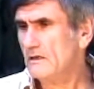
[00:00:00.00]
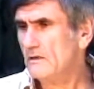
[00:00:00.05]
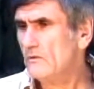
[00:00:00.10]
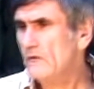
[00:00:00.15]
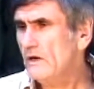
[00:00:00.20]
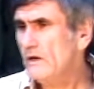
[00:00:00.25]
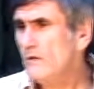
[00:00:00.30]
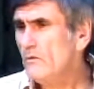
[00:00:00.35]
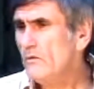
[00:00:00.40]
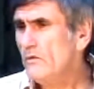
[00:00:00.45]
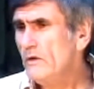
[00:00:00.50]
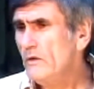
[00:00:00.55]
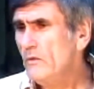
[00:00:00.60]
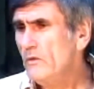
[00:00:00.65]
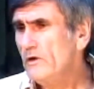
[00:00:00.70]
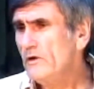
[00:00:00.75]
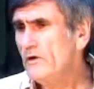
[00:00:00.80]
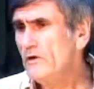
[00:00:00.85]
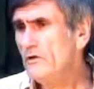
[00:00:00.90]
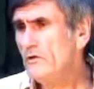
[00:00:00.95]

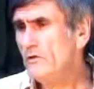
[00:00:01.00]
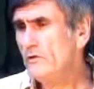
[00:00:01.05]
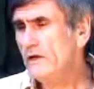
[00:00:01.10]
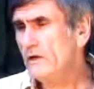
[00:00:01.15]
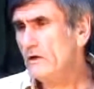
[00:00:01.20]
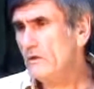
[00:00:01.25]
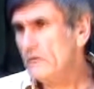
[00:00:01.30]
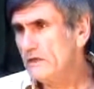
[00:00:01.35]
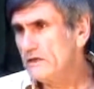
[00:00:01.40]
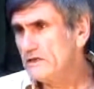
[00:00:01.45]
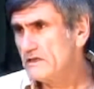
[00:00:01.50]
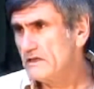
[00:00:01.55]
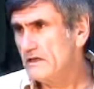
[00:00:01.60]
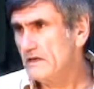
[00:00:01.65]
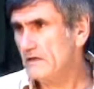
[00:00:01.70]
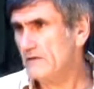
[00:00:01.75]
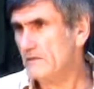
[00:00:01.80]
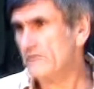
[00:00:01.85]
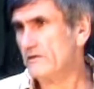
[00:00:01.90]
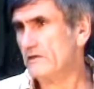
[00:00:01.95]
What are you
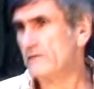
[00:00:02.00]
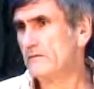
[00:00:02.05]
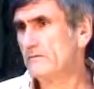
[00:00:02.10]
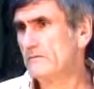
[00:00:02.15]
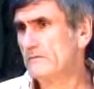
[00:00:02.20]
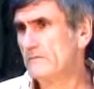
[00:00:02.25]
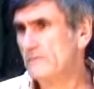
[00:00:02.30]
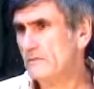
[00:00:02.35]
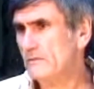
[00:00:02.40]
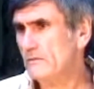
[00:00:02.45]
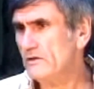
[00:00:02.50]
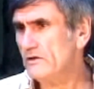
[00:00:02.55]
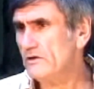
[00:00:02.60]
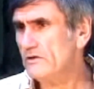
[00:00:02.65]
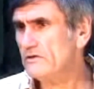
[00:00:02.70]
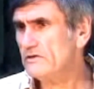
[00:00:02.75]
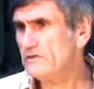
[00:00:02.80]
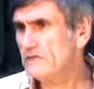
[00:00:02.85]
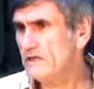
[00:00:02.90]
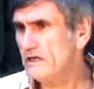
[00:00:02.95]
requesting of him when
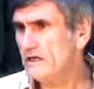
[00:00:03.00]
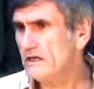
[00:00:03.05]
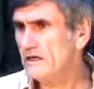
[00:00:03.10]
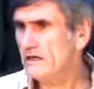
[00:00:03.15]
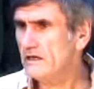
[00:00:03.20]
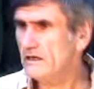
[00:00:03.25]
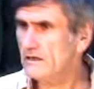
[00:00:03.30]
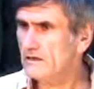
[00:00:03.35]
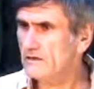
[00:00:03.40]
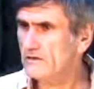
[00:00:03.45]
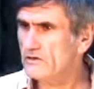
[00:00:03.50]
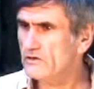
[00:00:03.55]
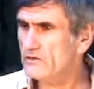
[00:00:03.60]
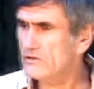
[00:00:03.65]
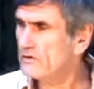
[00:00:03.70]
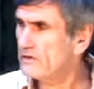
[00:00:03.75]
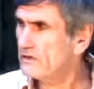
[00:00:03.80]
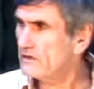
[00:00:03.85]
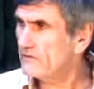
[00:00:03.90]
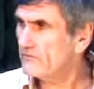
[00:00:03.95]
you say that
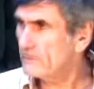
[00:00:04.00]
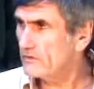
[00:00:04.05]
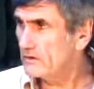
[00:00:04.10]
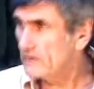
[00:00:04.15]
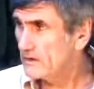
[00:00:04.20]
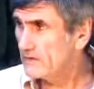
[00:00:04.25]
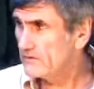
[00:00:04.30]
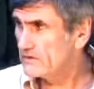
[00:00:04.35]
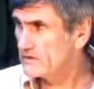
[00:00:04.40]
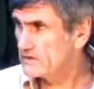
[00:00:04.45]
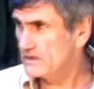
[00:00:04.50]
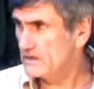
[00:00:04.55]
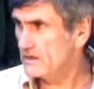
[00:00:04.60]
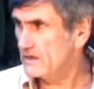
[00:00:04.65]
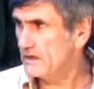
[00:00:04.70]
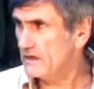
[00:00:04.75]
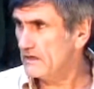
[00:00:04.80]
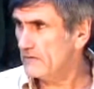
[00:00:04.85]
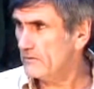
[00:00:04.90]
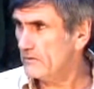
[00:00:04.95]
your need for love isn't
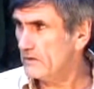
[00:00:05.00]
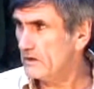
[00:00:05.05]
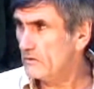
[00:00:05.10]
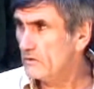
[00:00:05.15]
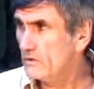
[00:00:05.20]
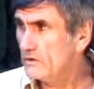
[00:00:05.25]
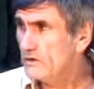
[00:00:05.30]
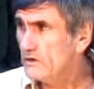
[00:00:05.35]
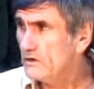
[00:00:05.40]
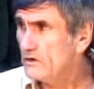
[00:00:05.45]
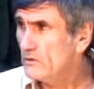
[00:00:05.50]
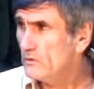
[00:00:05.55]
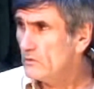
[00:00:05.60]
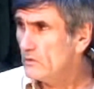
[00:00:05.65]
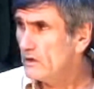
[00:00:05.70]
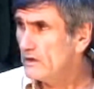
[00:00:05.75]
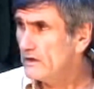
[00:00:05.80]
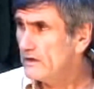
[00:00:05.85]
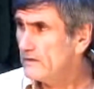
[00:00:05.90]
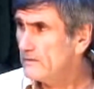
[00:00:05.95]
getting met? What do you
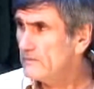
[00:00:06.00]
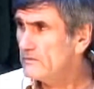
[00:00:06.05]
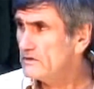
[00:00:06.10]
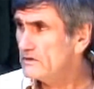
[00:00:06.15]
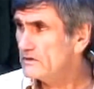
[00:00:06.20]
want him